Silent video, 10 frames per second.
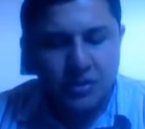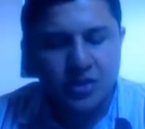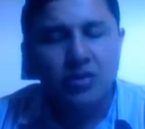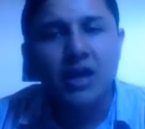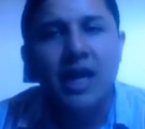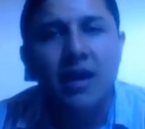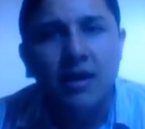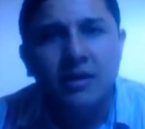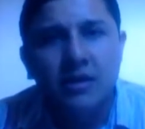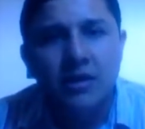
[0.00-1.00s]

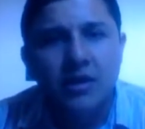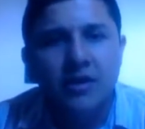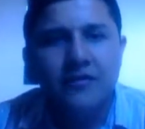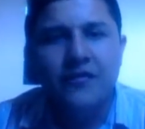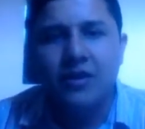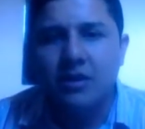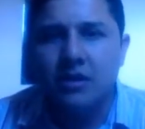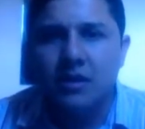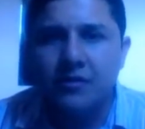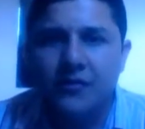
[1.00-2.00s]
learn for
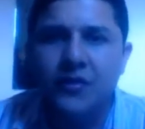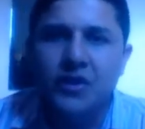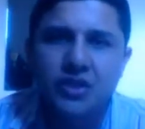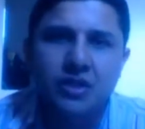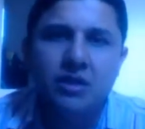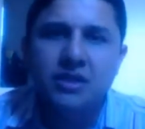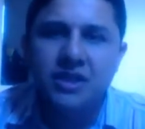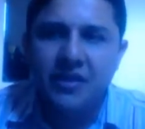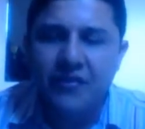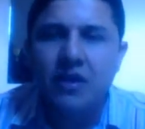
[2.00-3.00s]
future
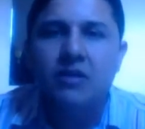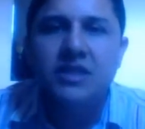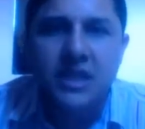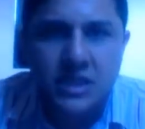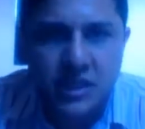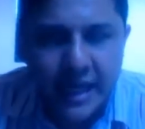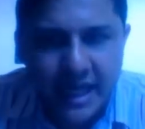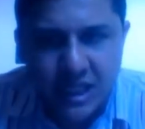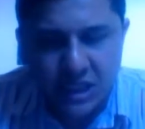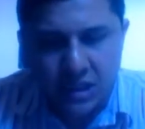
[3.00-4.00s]
difficult
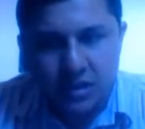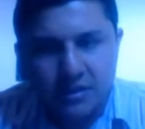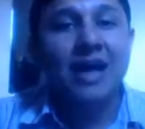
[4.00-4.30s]
situations.